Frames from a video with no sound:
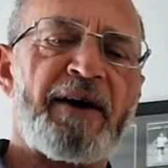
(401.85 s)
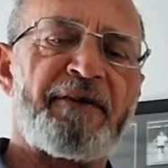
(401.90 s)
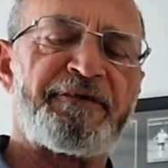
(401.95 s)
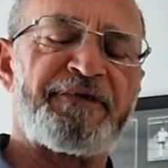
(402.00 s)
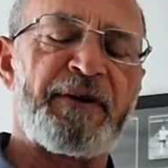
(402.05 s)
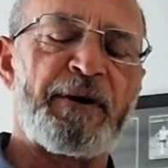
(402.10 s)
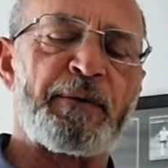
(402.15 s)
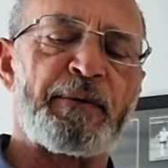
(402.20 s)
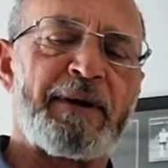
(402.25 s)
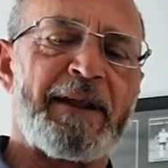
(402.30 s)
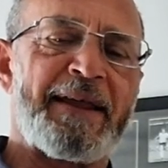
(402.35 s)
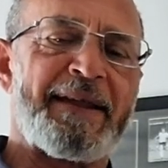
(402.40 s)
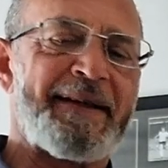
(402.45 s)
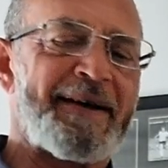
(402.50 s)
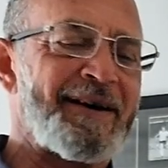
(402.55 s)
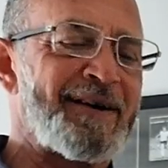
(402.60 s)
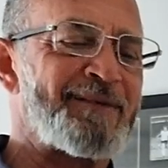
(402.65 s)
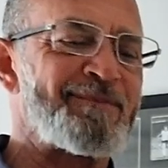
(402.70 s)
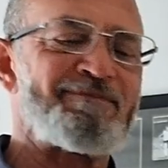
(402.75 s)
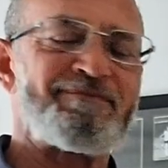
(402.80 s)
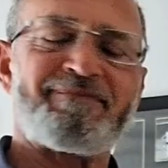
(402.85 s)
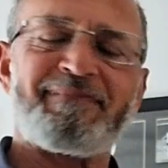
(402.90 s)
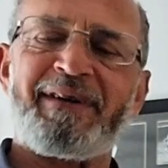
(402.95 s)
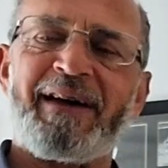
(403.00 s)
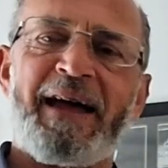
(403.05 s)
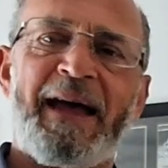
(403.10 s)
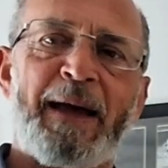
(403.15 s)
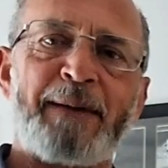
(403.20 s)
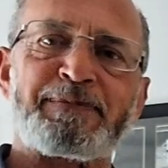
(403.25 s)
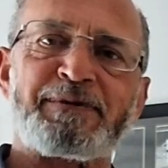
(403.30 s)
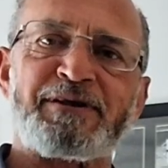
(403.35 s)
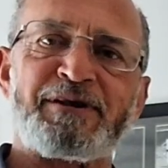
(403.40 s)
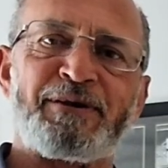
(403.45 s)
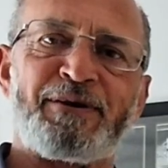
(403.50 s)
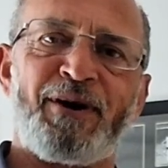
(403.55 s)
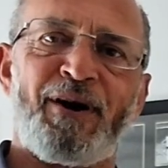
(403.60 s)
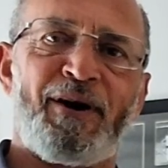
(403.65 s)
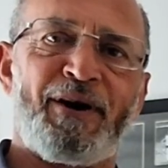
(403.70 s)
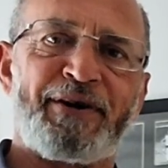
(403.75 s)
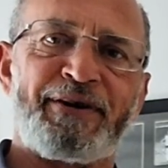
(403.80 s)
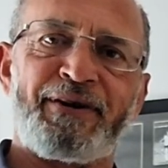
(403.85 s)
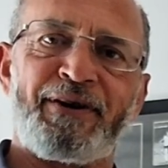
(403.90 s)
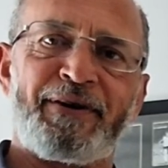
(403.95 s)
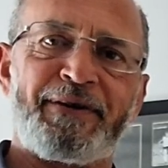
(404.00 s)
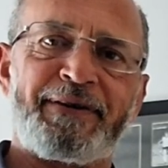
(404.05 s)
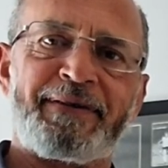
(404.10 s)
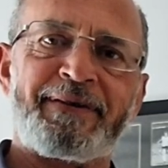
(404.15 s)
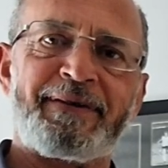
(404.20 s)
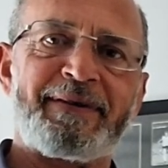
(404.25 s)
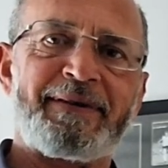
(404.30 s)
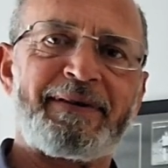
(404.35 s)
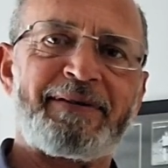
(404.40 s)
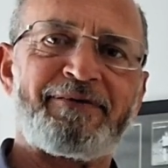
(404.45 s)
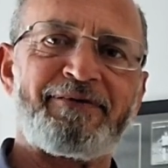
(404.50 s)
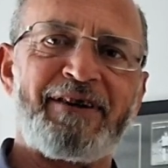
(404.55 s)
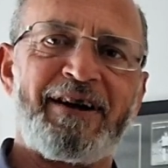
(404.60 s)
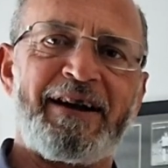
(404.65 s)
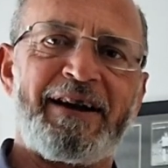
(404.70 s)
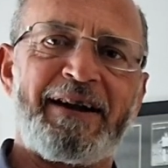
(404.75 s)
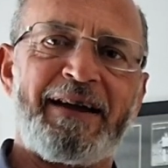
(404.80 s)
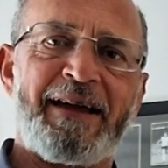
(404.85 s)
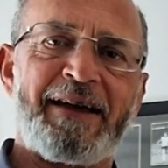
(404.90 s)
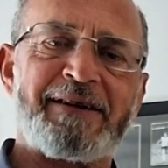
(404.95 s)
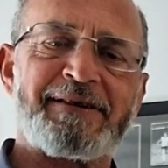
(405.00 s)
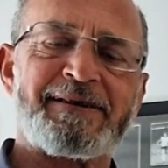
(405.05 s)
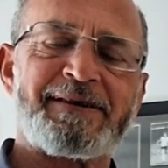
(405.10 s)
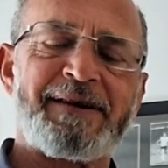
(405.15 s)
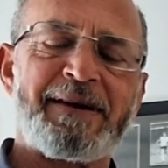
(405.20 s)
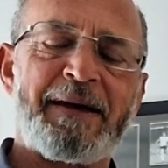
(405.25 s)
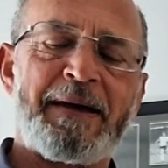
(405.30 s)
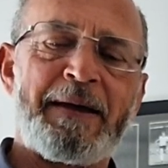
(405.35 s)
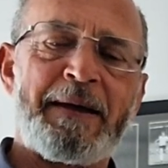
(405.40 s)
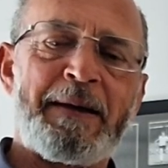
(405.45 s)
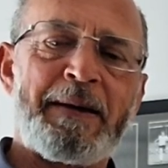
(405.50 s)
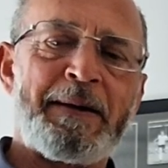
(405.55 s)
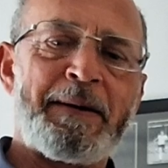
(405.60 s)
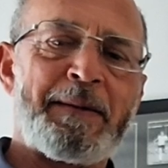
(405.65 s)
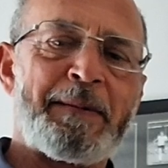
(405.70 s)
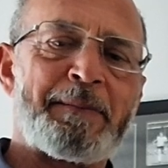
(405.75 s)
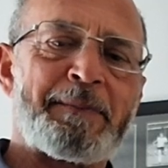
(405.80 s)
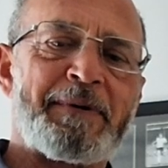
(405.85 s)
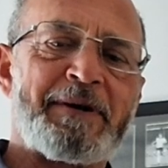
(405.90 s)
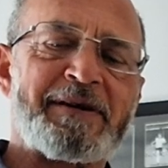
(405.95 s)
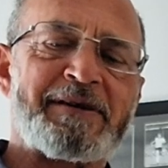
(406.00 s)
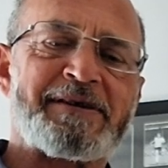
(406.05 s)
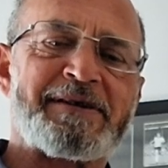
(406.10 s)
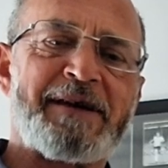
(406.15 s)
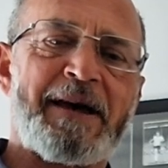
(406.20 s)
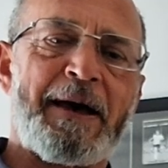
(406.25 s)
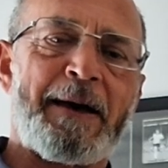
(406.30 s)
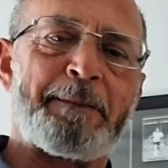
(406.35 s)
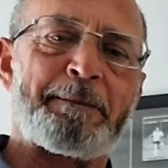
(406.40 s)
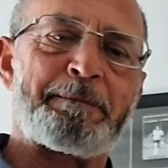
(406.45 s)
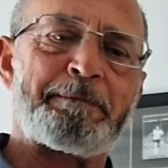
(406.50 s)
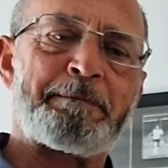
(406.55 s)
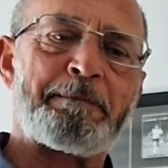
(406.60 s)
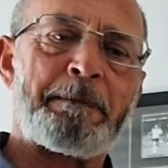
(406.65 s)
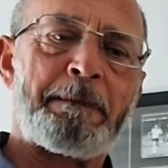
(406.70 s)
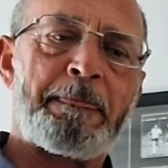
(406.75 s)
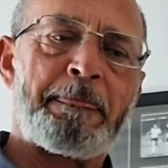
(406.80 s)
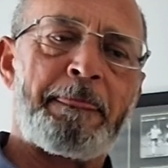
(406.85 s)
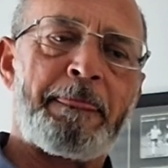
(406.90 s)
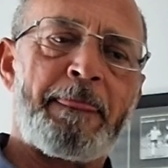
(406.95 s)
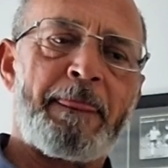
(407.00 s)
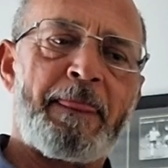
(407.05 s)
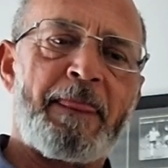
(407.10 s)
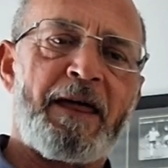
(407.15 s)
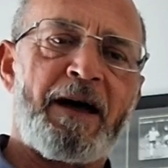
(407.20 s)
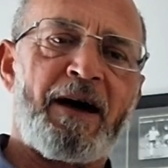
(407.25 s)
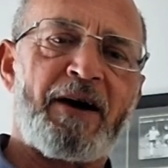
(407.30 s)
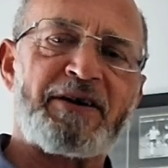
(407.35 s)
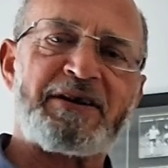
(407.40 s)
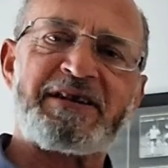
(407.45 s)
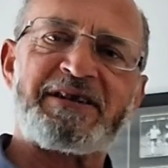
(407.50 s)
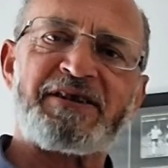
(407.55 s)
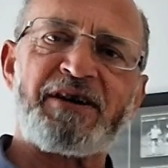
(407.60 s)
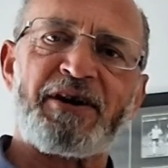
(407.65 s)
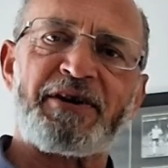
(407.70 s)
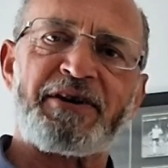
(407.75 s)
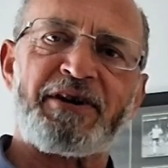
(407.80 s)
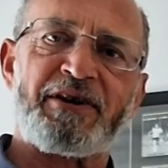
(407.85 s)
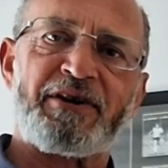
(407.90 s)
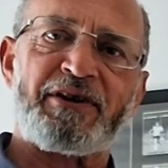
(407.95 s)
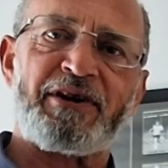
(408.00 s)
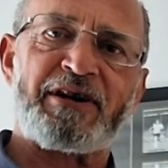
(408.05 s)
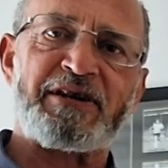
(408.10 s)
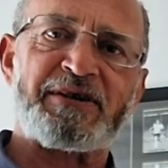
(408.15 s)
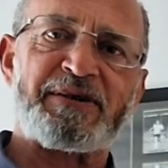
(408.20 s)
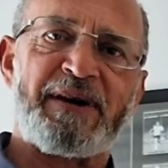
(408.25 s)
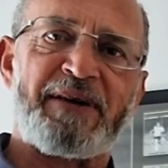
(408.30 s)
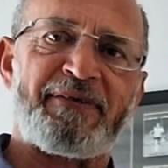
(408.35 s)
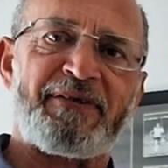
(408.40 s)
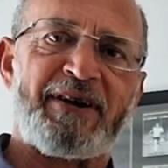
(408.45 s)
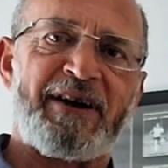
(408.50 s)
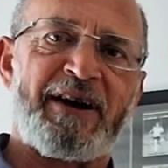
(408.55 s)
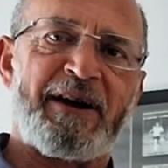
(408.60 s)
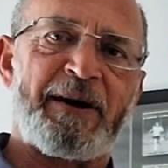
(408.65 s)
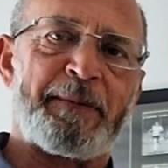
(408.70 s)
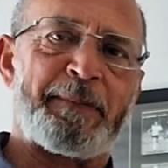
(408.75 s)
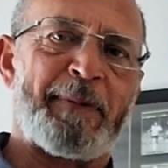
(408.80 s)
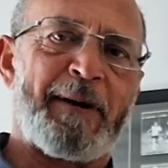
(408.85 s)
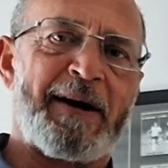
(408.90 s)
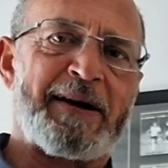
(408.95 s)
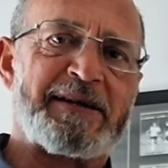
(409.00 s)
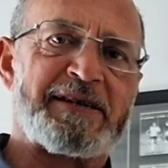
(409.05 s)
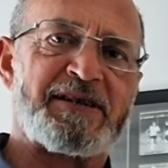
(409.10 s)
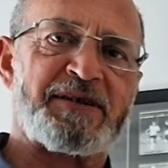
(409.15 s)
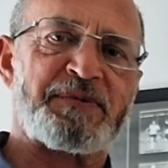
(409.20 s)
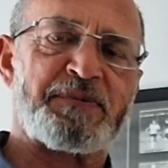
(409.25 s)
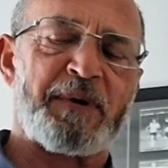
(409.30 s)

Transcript: Phil Lynott, absolute icon, really is. But I decided I'd like to have a go at bass.